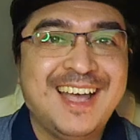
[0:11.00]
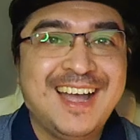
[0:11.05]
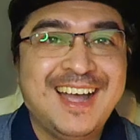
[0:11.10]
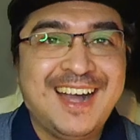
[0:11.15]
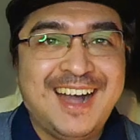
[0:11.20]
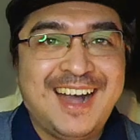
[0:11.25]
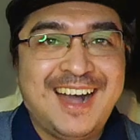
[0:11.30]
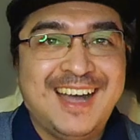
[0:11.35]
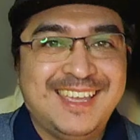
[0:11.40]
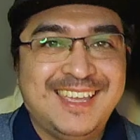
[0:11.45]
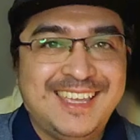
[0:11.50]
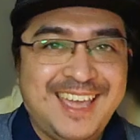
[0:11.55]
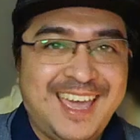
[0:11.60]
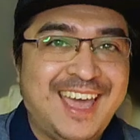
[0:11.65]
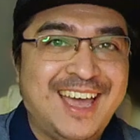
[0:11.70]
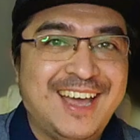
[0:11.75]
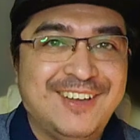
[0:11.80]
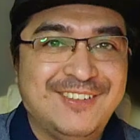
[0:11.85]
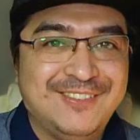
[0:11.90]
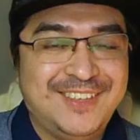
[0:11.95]
I
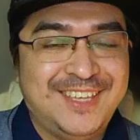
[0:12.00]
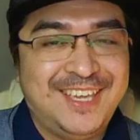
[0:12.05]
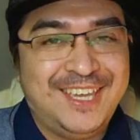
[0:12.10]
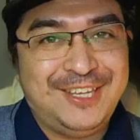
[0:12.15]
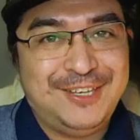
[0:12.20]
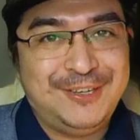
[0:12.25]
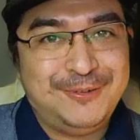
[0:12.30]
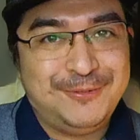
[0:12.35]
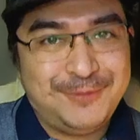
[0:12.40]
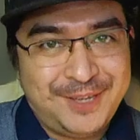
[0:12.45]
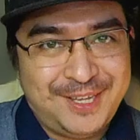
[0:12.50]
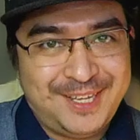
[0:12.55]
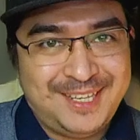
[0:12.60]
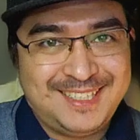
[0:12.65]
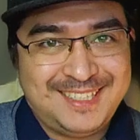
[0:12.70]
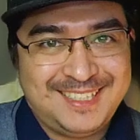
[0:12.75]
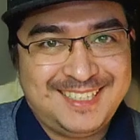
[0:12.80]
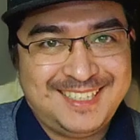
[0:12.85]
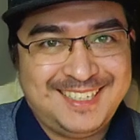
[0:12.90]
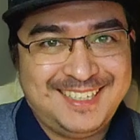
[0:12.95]
have gained
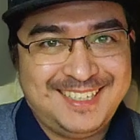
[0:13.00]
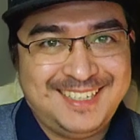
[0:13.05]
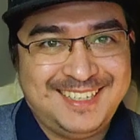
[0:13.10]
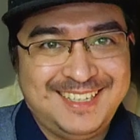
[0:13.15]
weight.